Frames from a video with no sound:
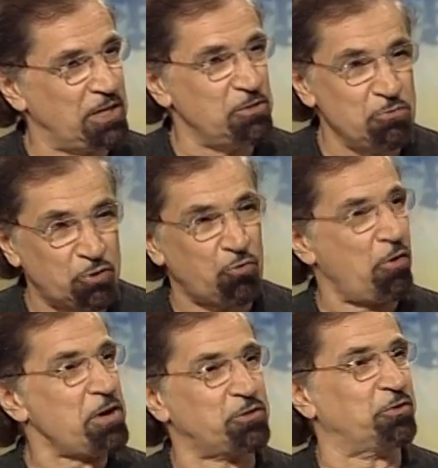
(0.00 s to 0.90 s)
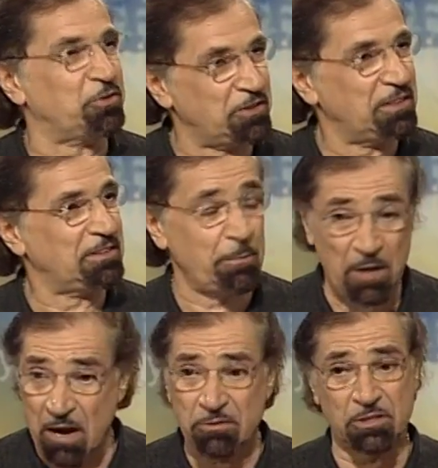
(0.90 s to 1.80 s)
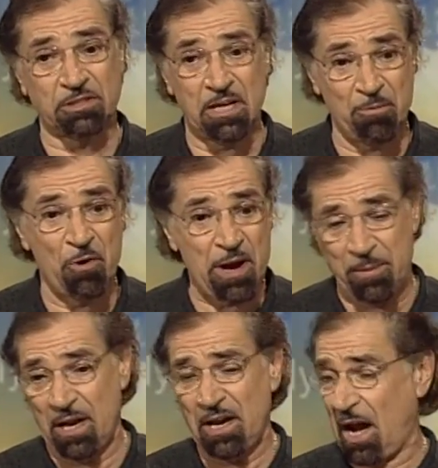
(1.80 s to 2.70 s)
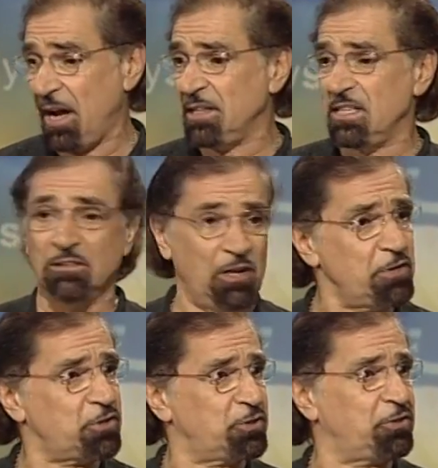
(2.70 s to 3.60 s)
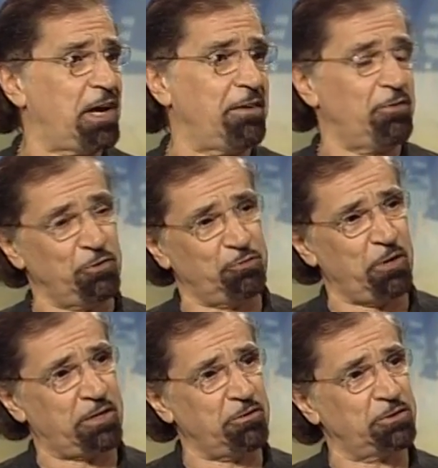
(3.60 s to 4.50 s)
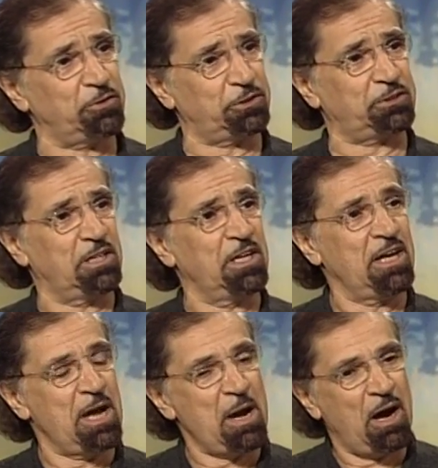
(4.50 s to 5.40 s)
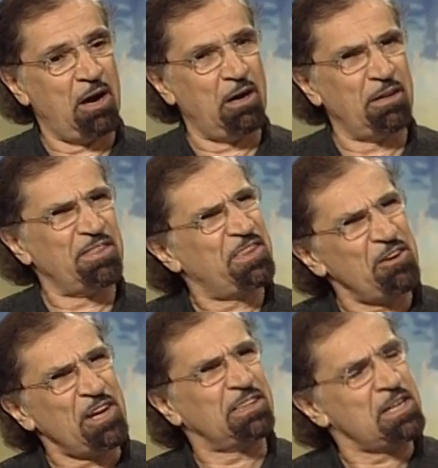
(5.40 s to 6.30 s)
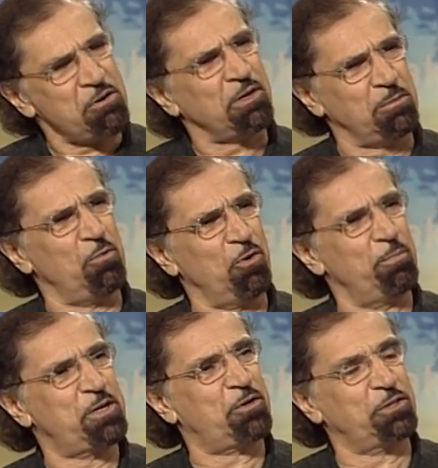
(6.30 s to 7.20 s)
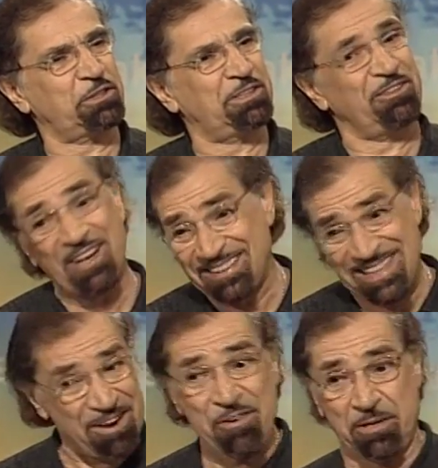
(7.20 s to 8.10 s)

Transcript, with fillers: that you treasure, I mean, I was the same way. I mean, I didn't eat lunch to have those records. Those, they're not there anymore because they're not there